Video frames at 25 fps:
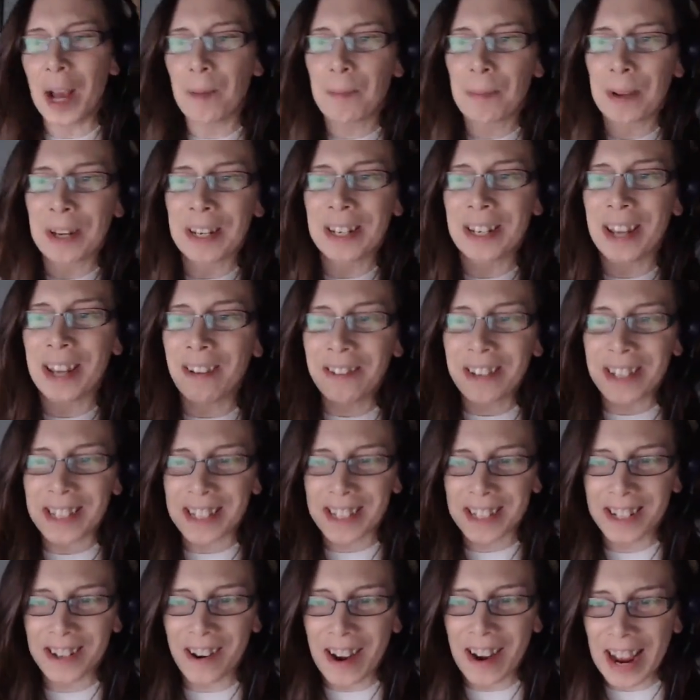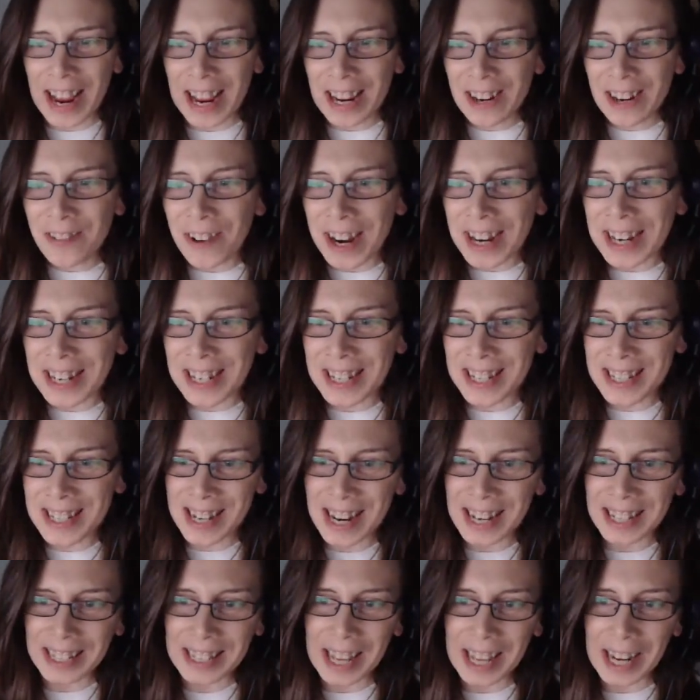but notice your handwriting's
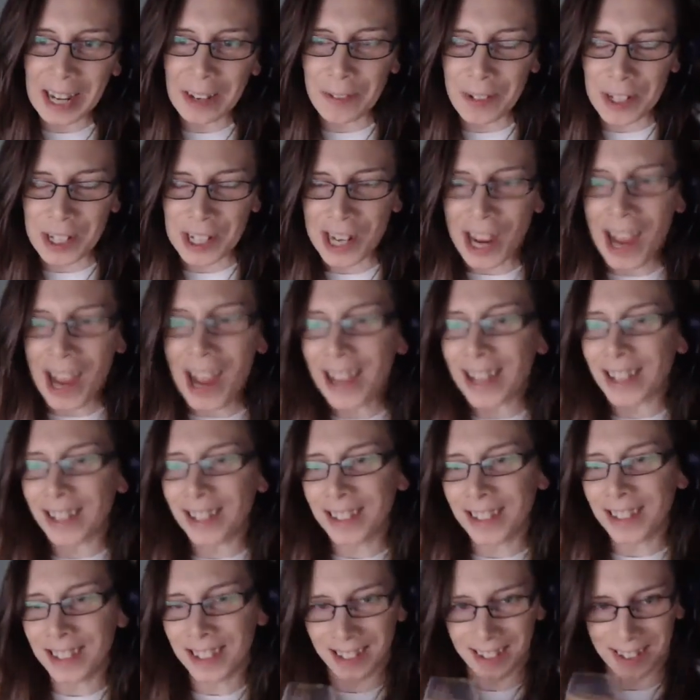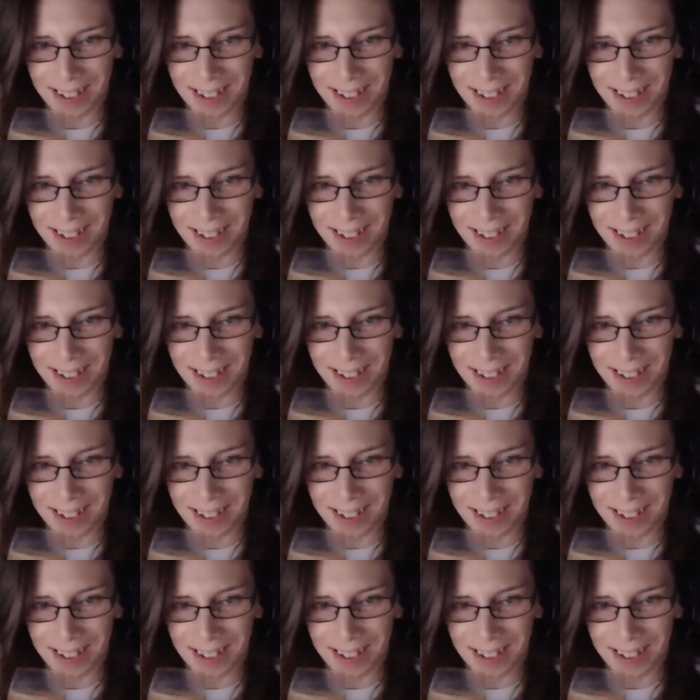like that of a child.